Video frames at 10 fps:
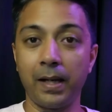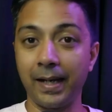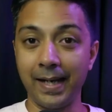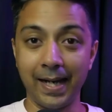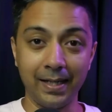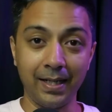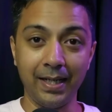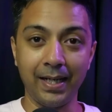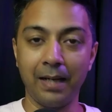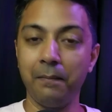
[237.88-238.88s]
plugin
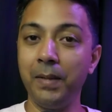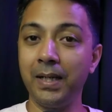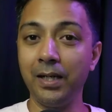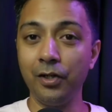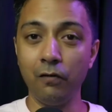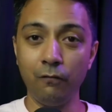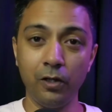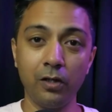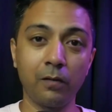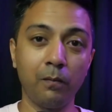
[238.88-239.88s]
handling and making your
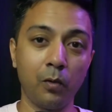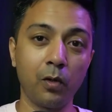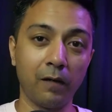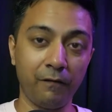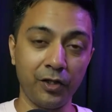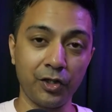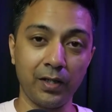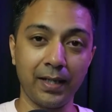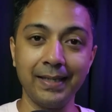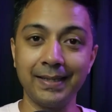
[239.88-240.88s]
work more
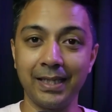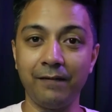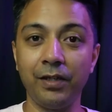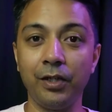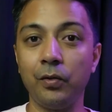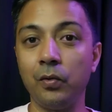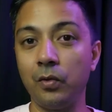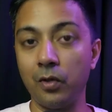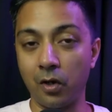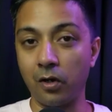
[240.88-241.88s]
efficient and saving you
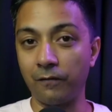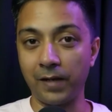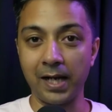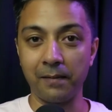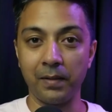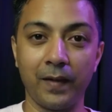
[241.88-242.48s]
lot of time